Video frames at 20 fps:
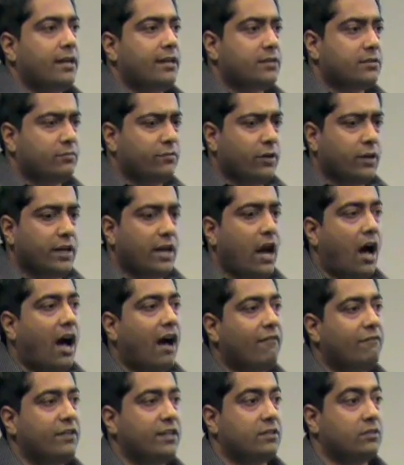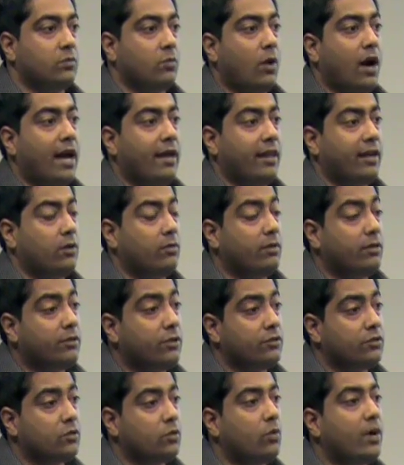And it's very obvious why. Like,
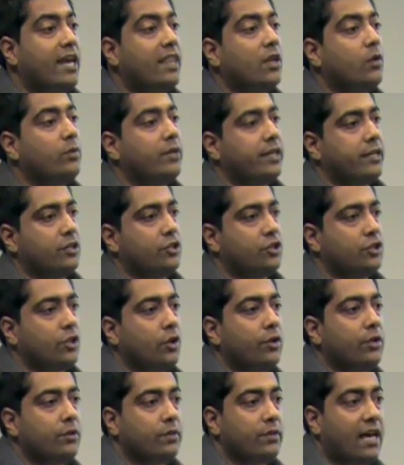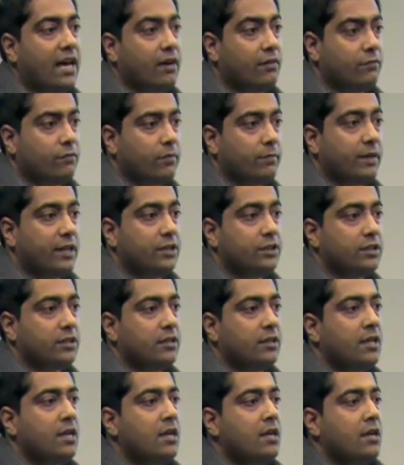there's a way that we can show you that information.